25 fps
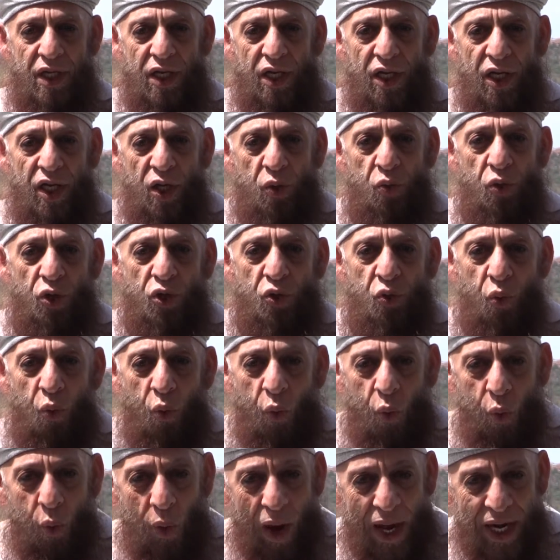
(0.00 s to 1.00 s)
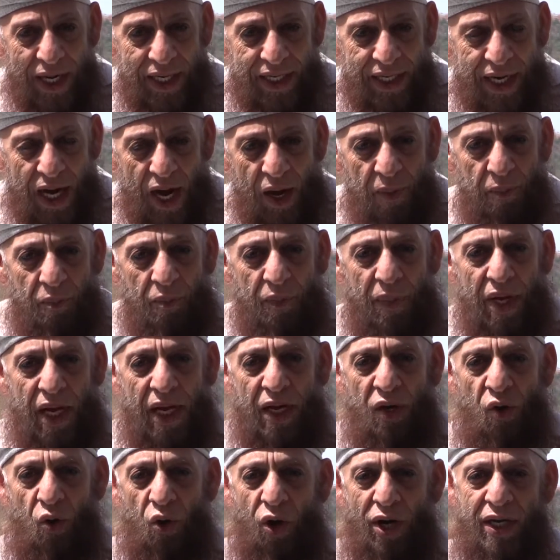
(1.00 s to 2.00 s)
he would welcome
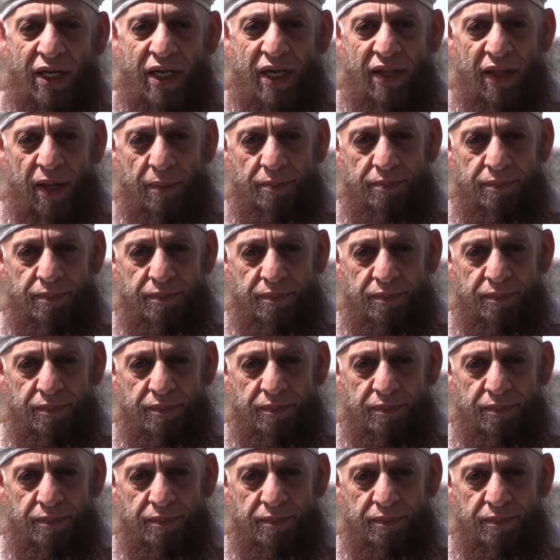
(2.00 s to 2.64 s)
and honor them.